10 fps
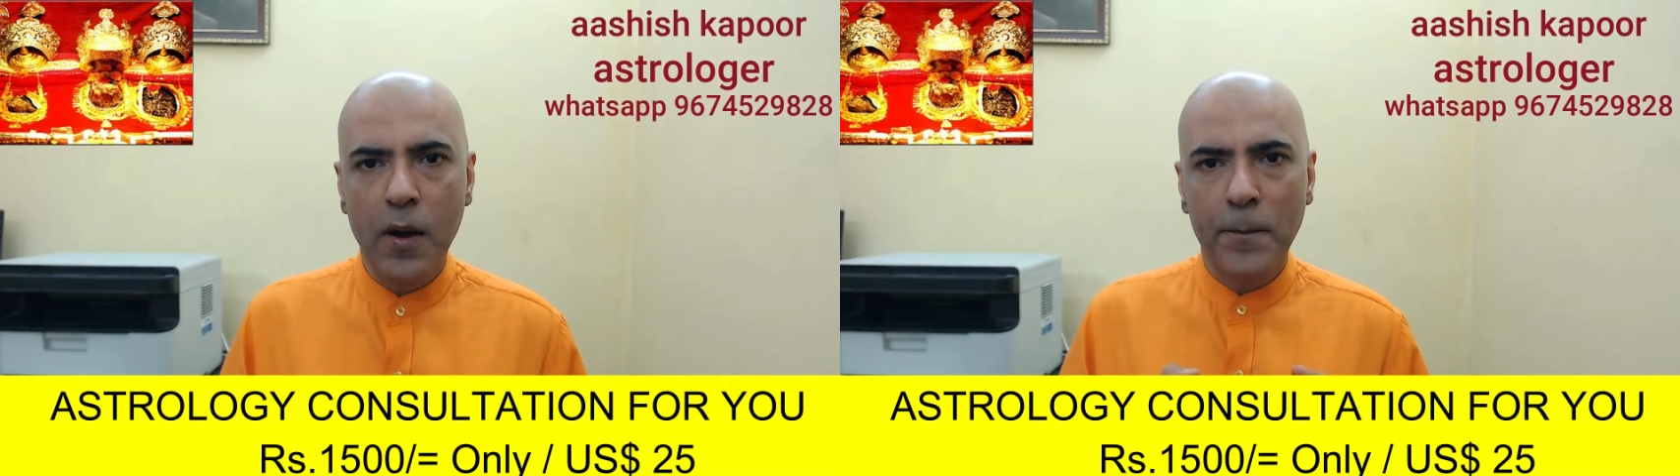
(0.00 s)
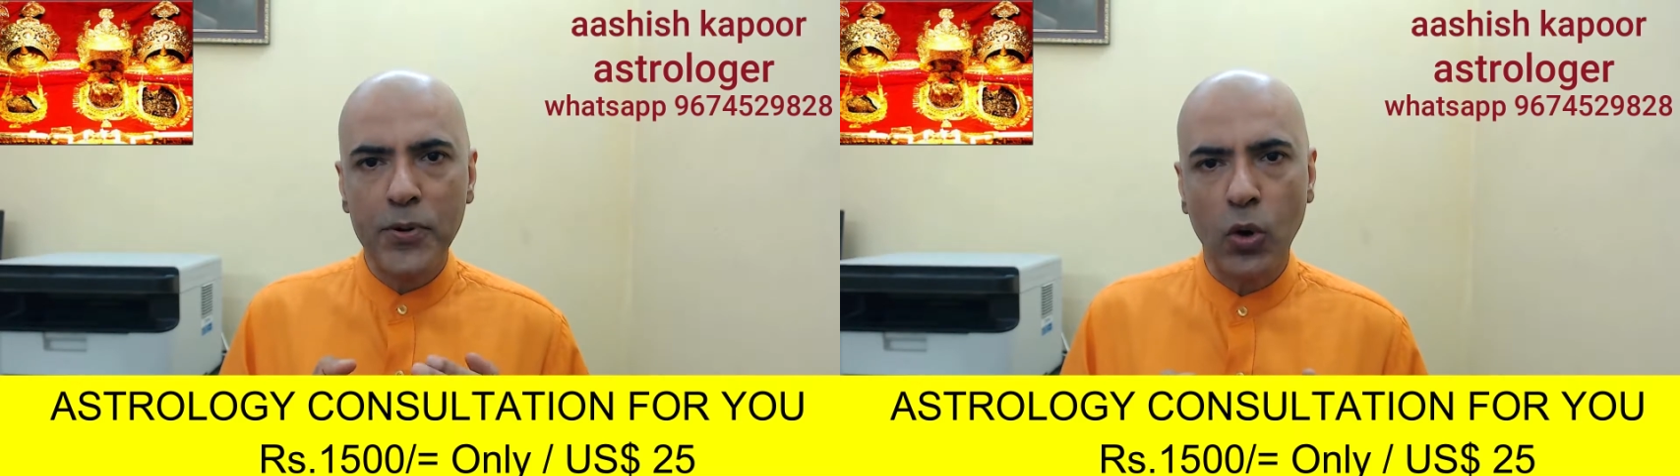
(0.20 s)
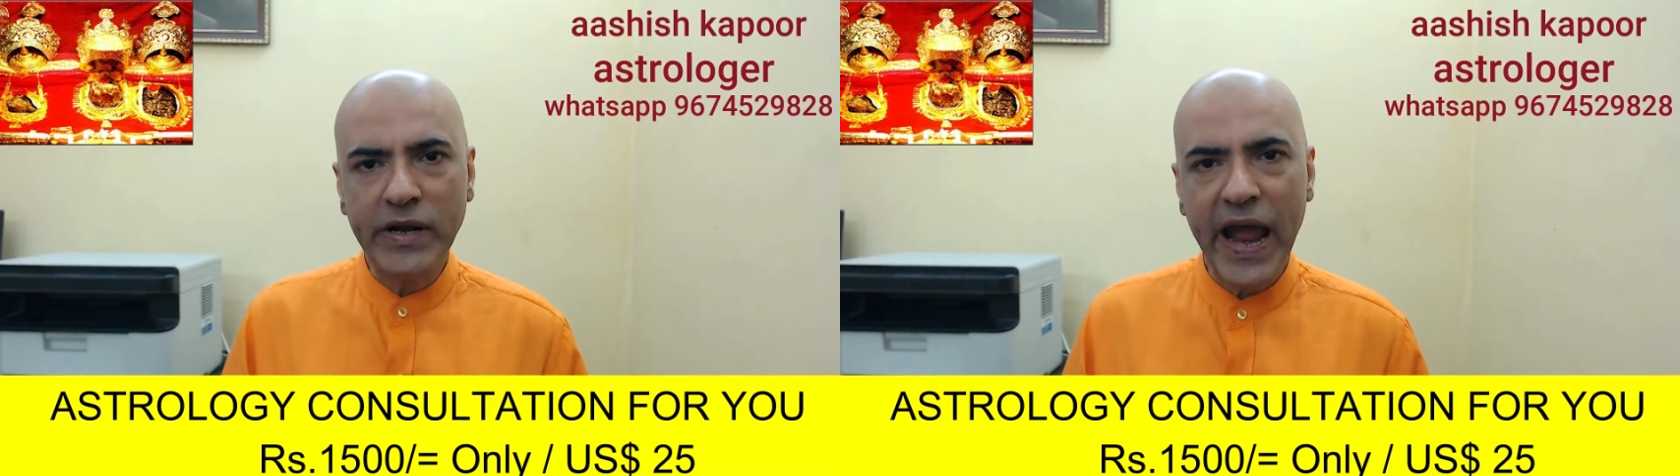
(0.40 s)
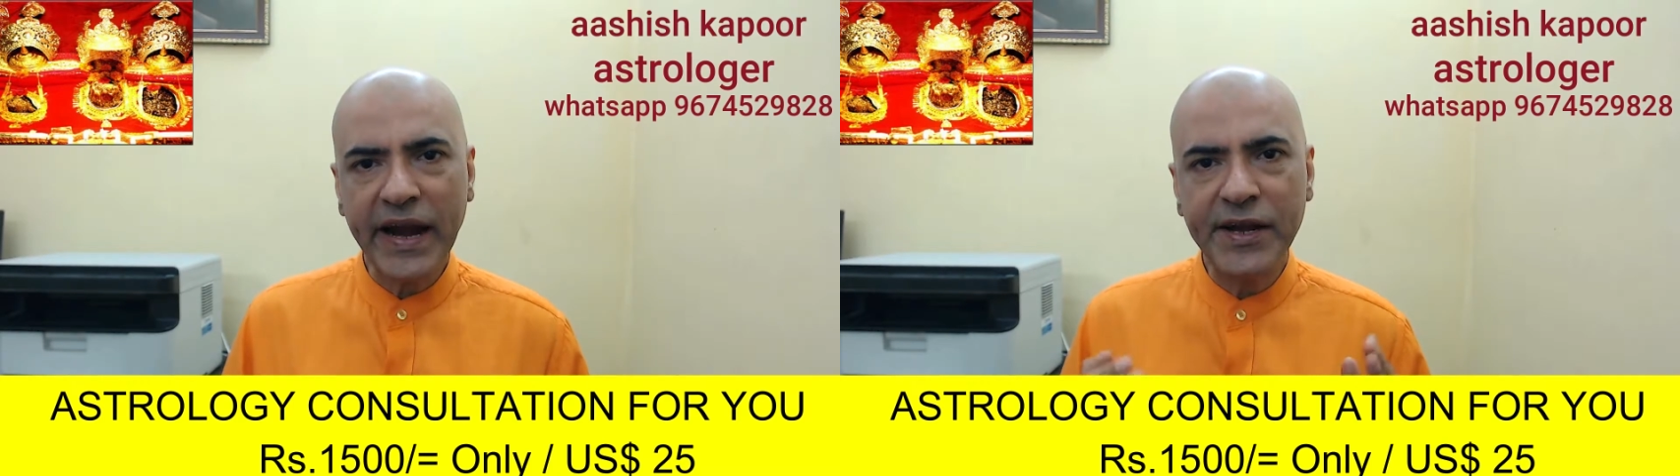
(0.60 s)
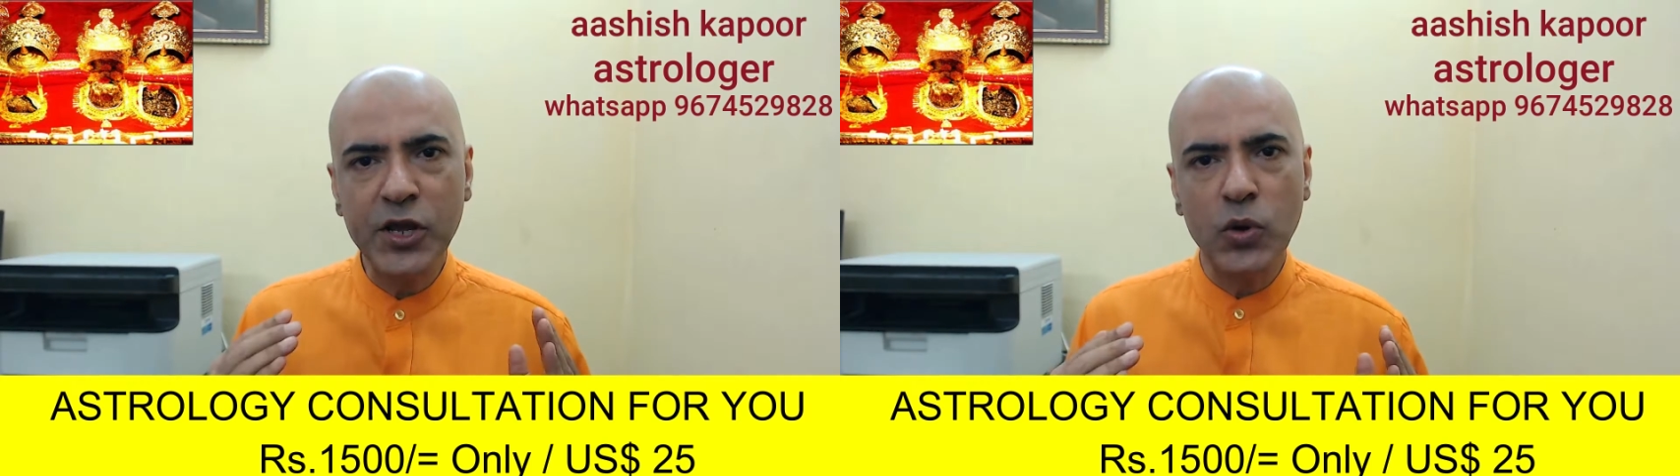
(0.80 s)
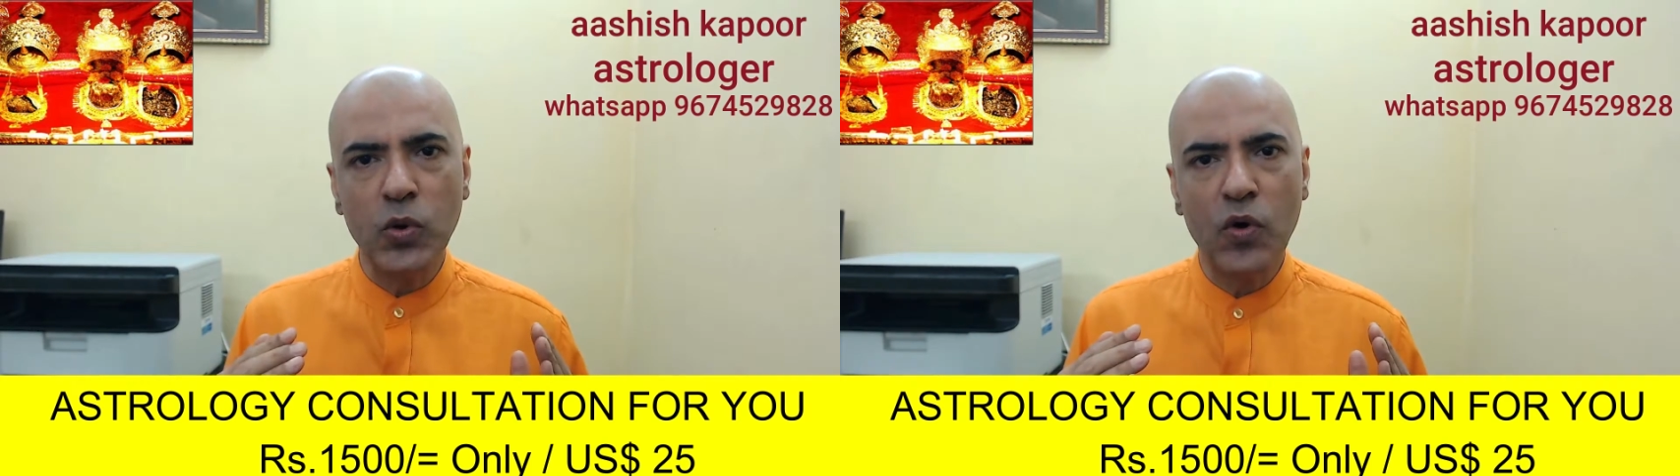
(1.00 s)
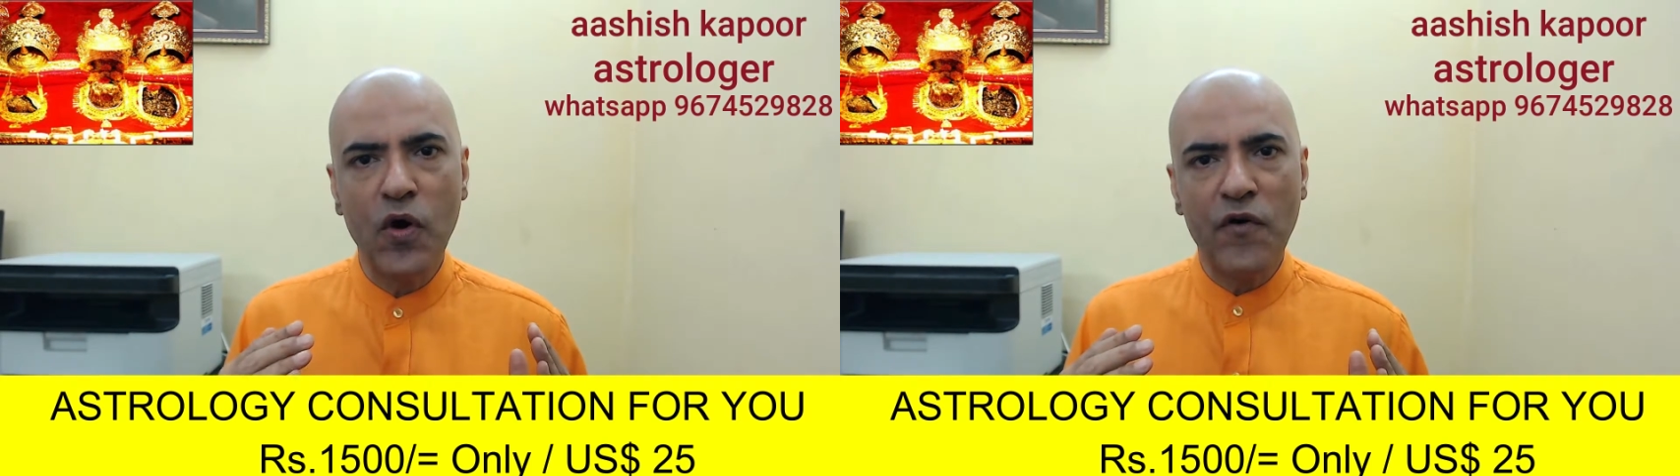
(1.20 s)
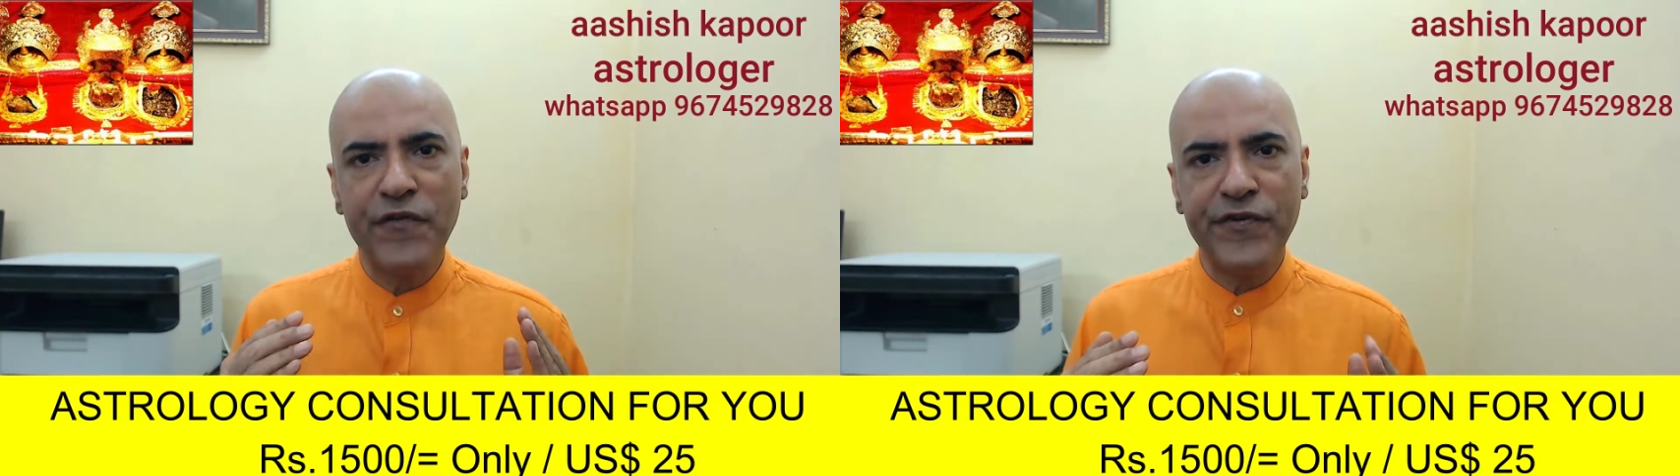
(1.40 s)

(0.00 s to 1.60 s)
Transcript: protect you